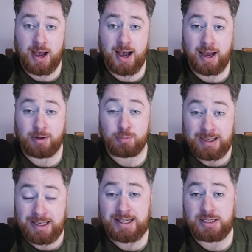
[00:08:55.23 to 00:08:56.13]
and
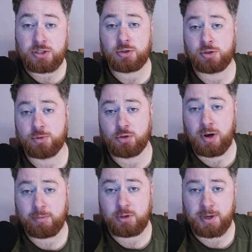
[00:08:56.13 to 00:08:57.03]
please do
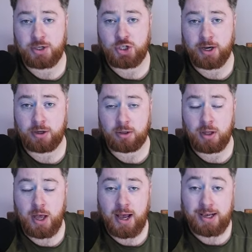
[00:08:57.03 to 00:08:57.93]
subscribe to my channel,
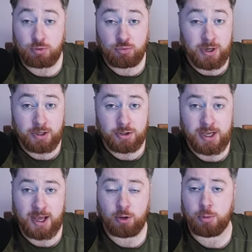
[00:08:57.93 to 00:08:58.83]
as it really does
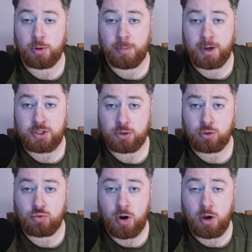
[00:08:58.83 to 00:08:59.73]
help my channel
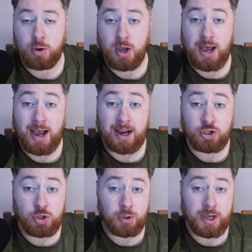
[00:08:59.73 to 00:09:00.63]
grow, and
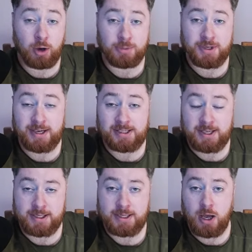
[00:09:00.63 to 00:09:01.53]
you will get
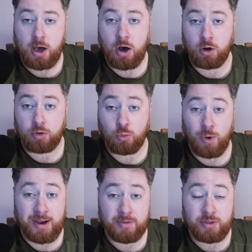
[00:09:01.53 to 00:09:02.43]
updated on
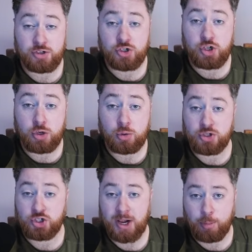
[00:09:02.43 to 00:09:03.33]
whenever there's new
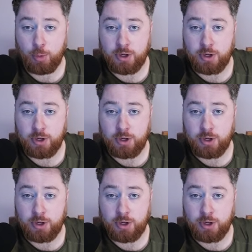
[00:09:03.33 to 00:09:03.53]
SharePoint